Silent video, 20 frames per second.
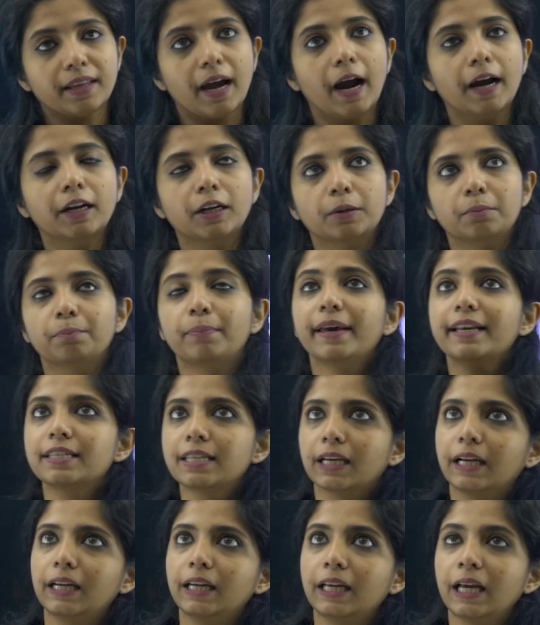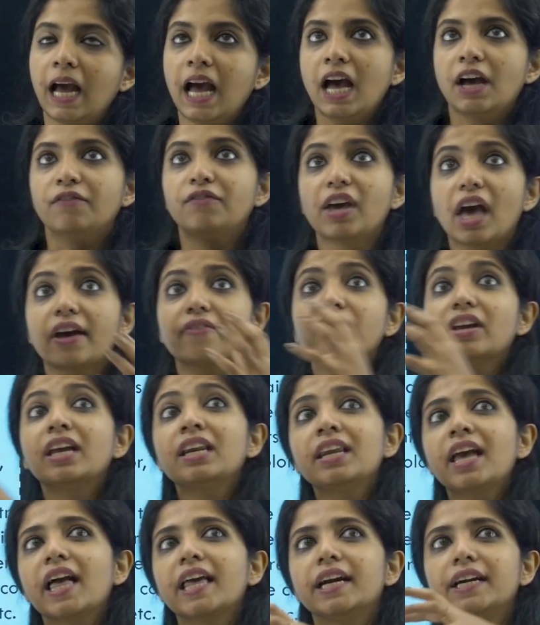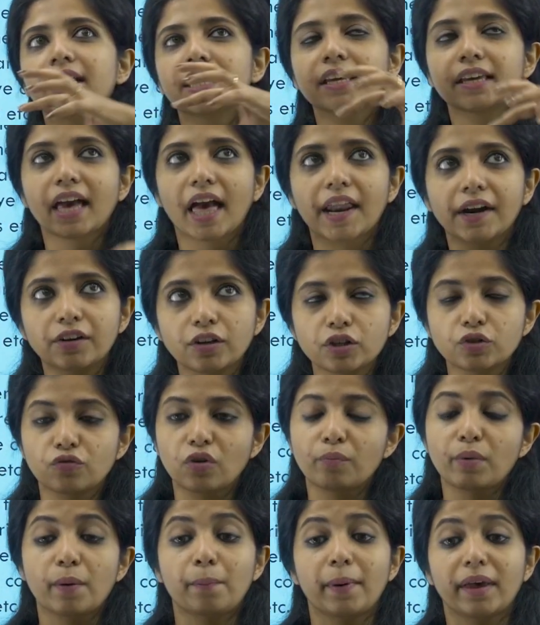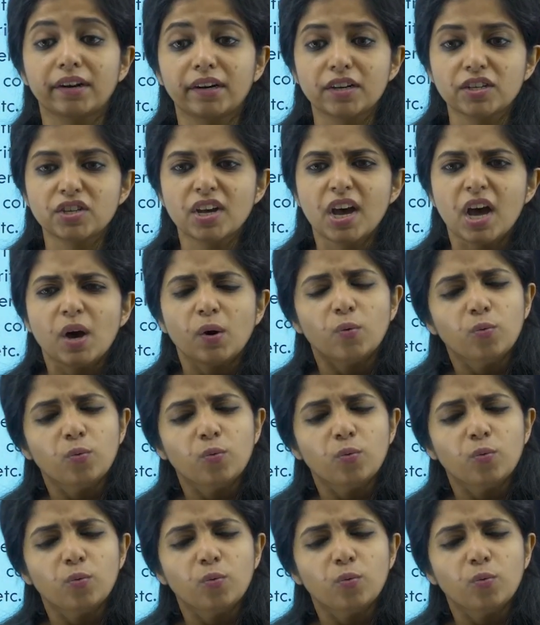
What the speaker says: that basically we have inheriting characters from our parents,